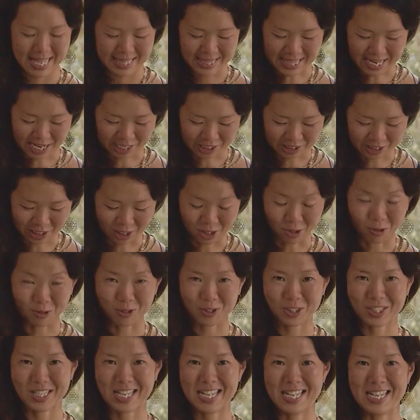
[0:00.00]
There is a
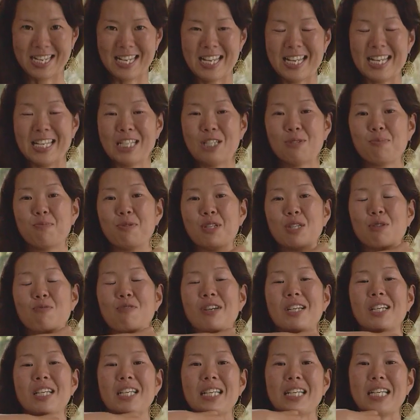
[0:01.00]
note in each
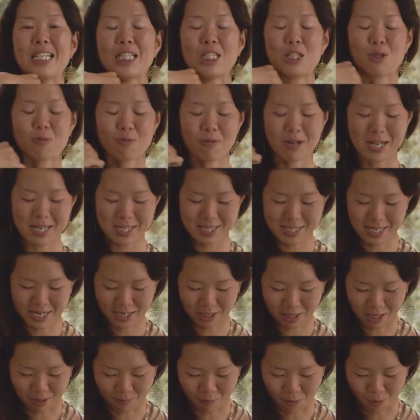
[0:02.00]
between each breath
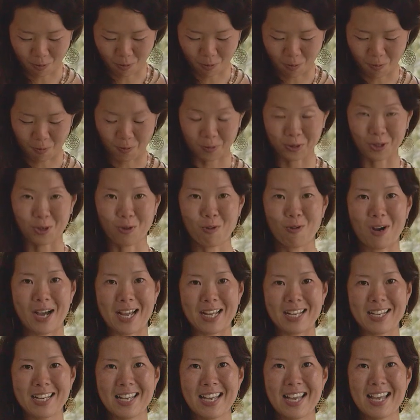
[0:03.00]
and come all the
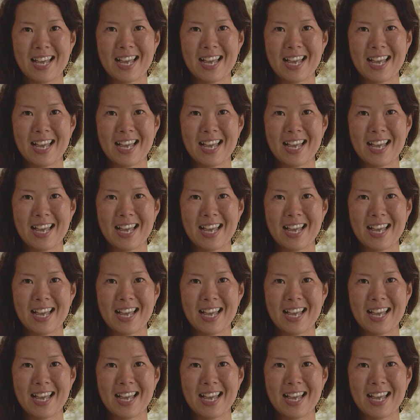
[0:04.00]
way.